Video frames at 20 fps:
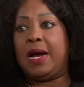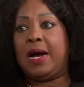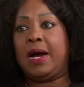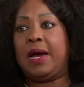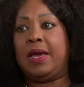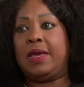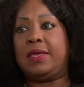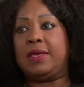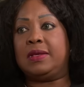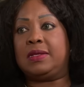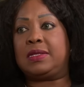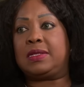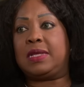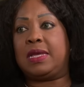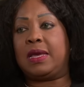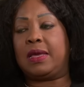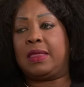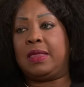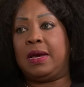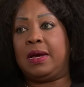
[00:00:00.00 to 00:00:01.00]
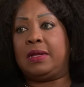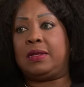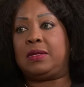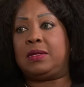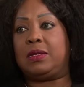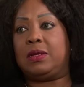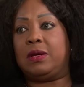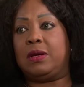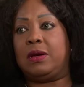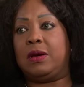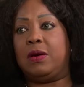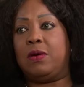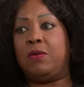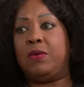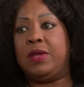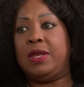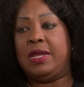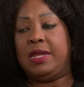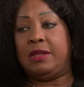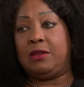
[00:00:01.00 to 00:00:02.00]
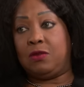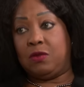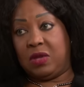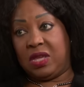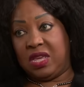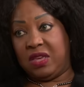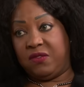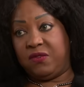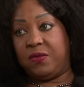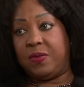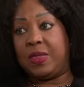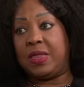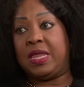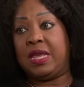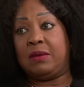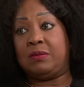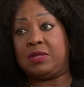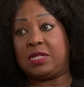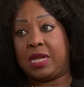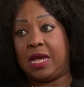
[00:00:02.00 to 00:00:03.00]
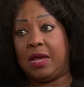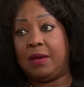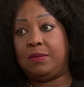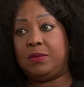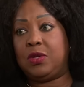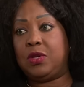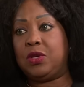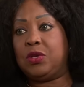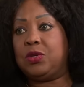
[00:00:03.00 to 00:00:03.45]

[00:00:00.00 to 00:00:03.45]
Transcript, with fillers: I just think that uh, we need to give them time